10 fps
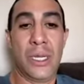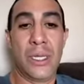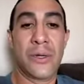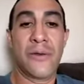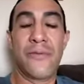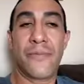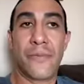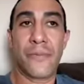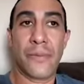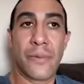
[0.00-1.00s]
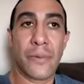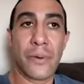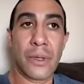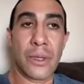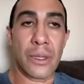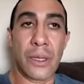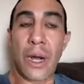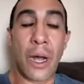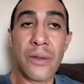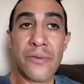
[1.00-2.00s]
You know,
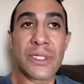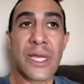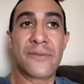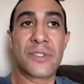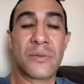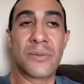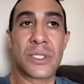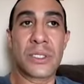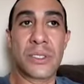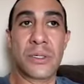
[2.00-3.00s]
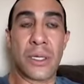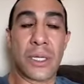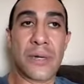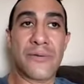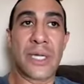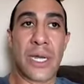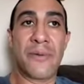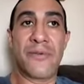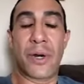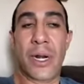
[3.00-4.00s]
all of us have so much, a lot of time
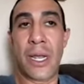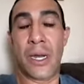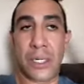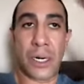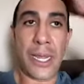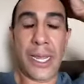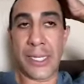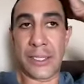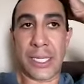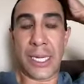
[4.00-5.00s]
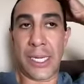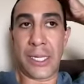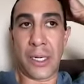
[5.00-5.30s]
on our hands, and